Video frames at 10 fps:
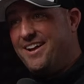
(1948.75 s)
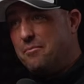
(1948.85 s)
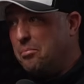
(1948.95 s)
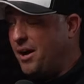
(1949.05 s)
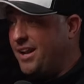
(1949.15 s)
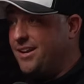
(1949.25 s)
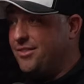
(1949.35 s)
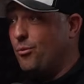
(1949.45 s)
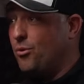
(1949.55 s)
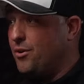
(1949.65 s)
But
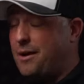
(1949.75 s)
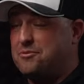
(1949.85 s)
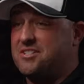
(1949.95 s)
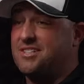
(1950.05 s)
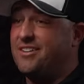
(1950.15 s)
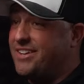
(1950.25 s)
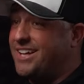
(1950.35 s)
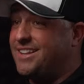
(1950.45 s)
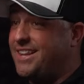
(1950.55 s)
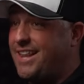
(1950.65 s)
the world I was just living
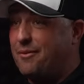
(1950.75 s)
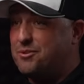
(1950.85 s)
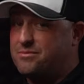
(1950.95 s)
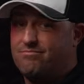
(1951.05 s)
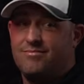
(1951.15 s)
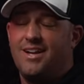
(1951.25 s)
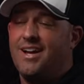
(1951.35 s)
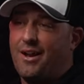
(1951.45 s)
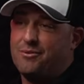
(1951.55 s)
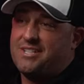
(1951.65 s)
in, that was
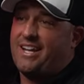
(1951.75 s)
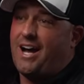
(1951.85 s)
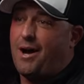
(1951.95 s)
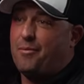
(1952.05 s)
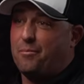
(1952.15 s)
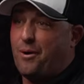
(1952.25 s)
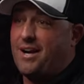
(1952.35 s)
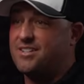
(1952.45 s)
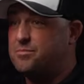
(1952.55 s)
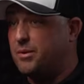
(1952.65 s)
don't want to say common
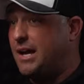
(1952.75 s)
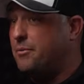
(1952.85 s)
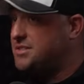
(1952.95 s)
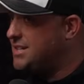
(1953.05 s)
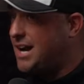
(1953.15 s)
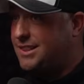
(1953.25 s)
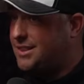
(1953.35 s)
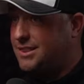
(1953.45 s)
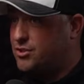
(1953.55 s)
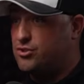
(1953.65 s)
practice, but that was not
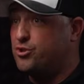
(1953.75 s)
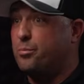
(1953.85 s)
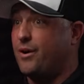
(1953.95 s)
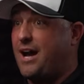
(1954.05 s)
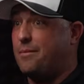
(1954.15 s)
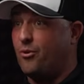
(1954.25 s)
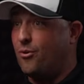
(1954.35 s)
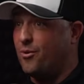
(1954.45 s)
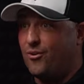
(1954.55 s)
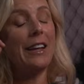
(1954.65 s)
super abnormal.